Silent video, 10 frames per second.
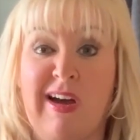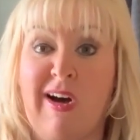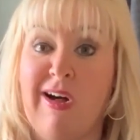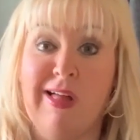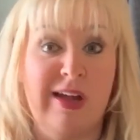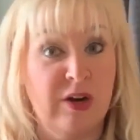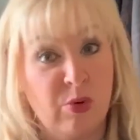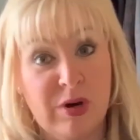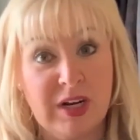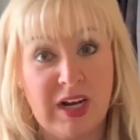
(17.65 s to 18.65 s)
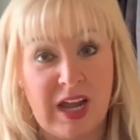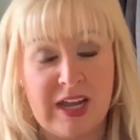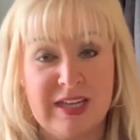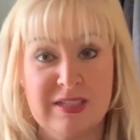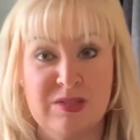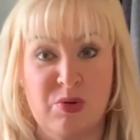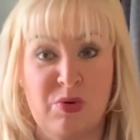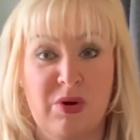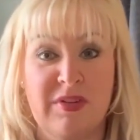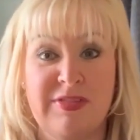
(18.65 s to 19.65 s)
all unorganized
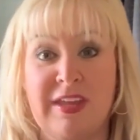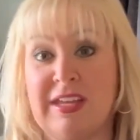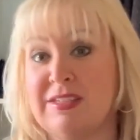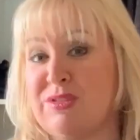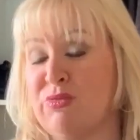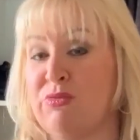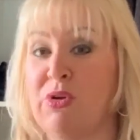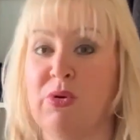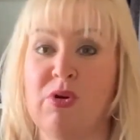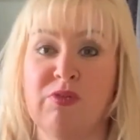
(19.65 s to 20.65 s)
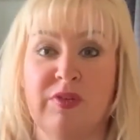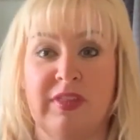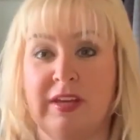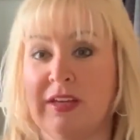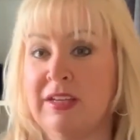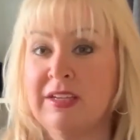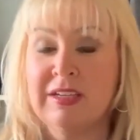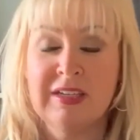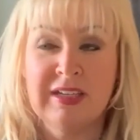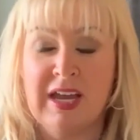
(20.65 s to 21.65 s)
or things thrown over the
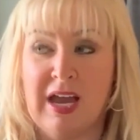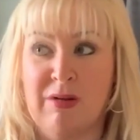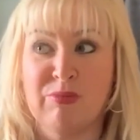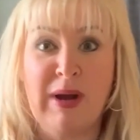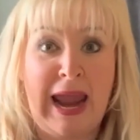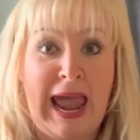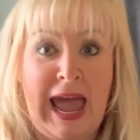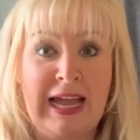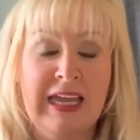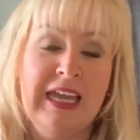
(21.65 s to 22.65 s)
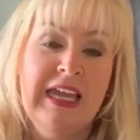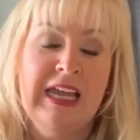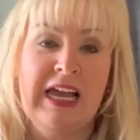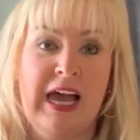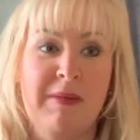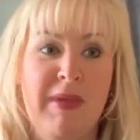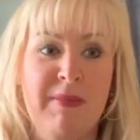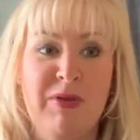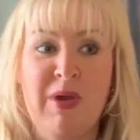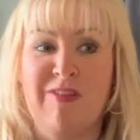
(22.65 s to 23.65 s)
rack.
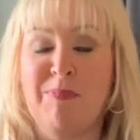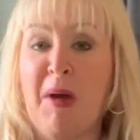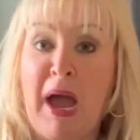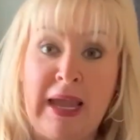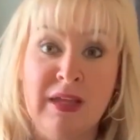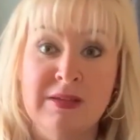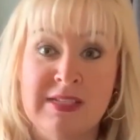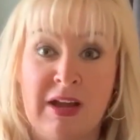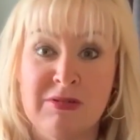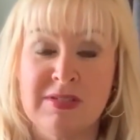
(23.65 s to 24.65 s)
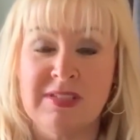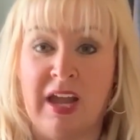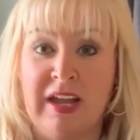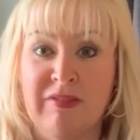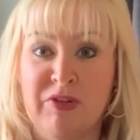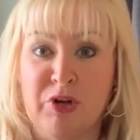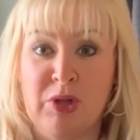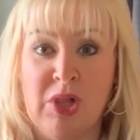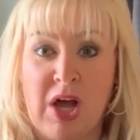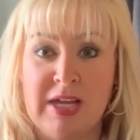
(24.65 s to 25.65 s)
Maybe you have piles outside of your
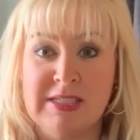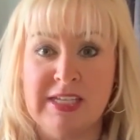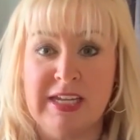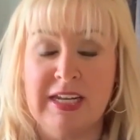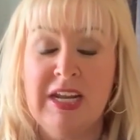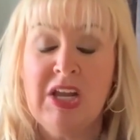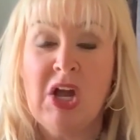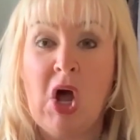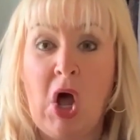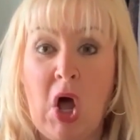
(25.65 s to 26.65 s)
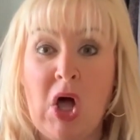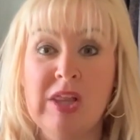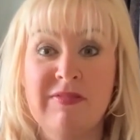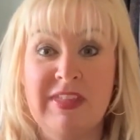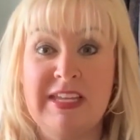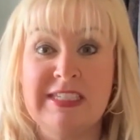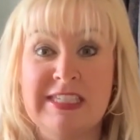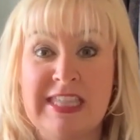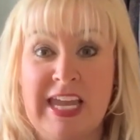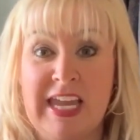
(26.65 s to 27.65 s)
closet. All of
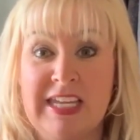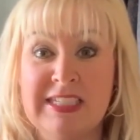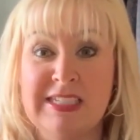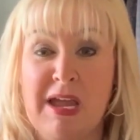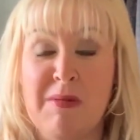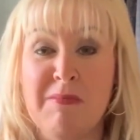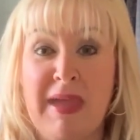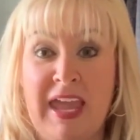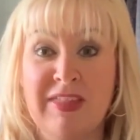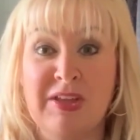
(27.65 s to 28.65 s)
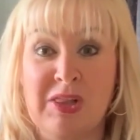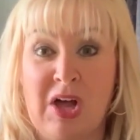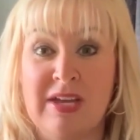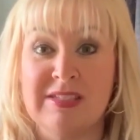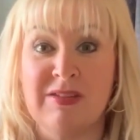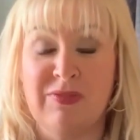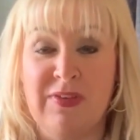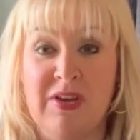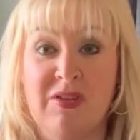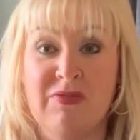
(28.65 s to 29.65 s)
these things make the closet
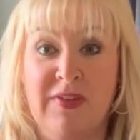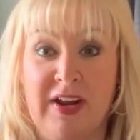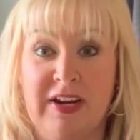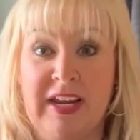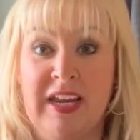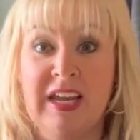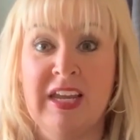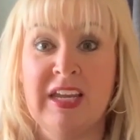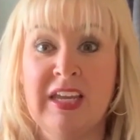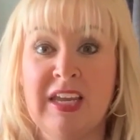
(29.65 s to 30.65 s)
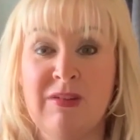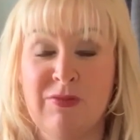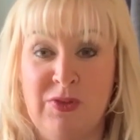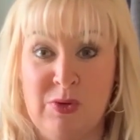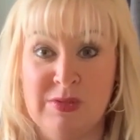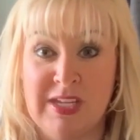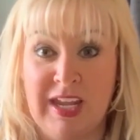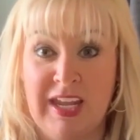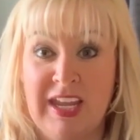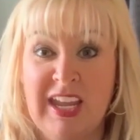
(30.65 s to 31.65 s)
feel very
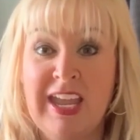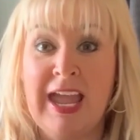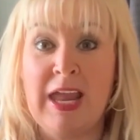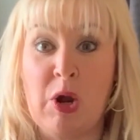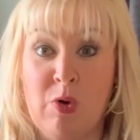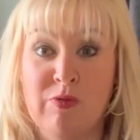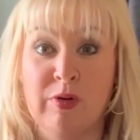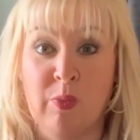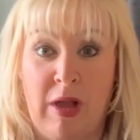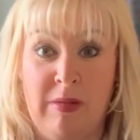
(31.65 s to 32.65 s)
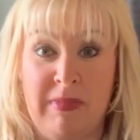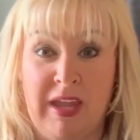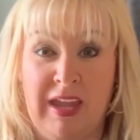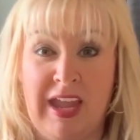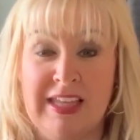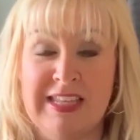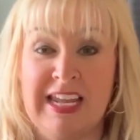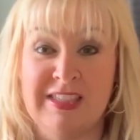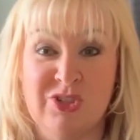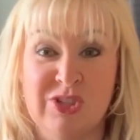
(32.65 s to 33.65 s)
confusing and overwhelming, and
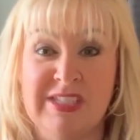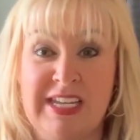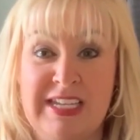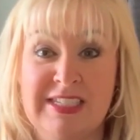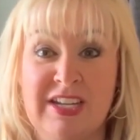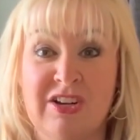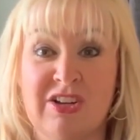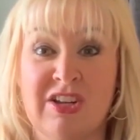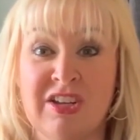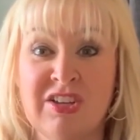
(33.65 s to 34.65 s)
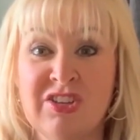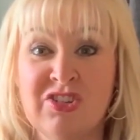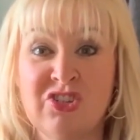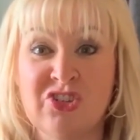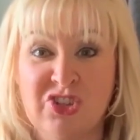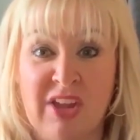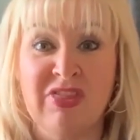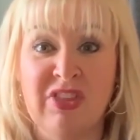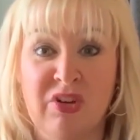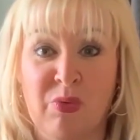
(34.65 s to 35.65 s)
it's just easier to shut
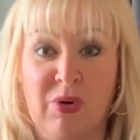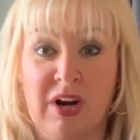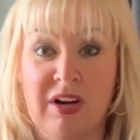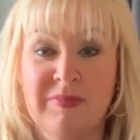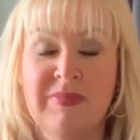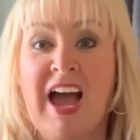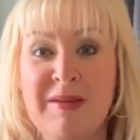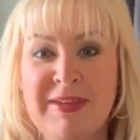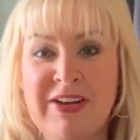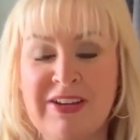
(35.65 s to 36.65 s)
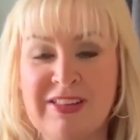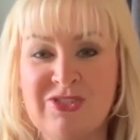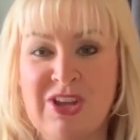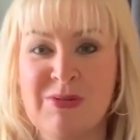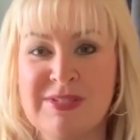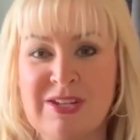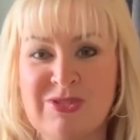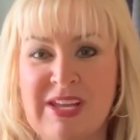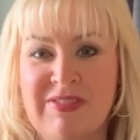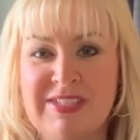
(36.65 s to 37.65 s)
the door. I'm Carrie Lachelle with
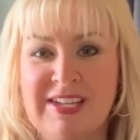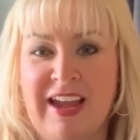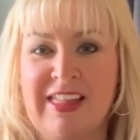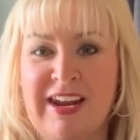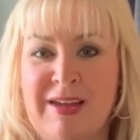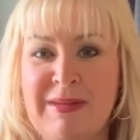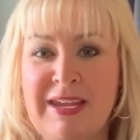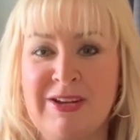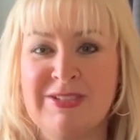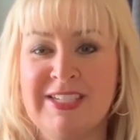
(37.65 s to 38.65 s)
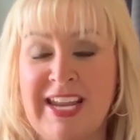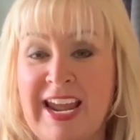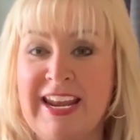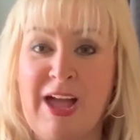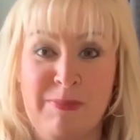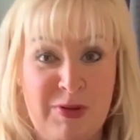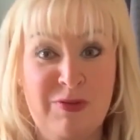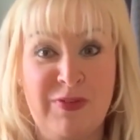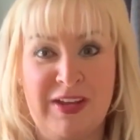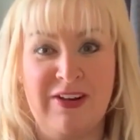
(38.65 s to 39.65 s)
Such Savvy Style, and I'm here today to help
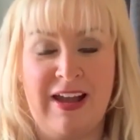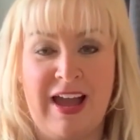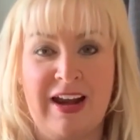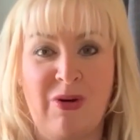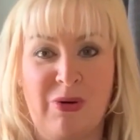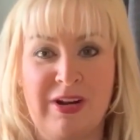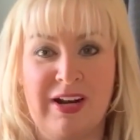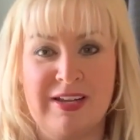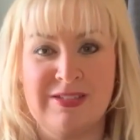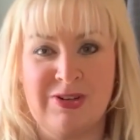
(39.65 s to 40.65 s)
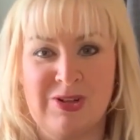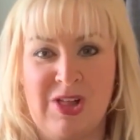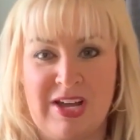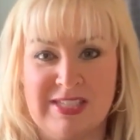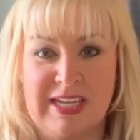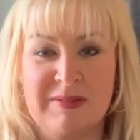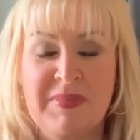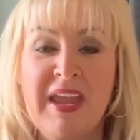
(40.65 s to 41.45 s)
you figure out how to organize your closet.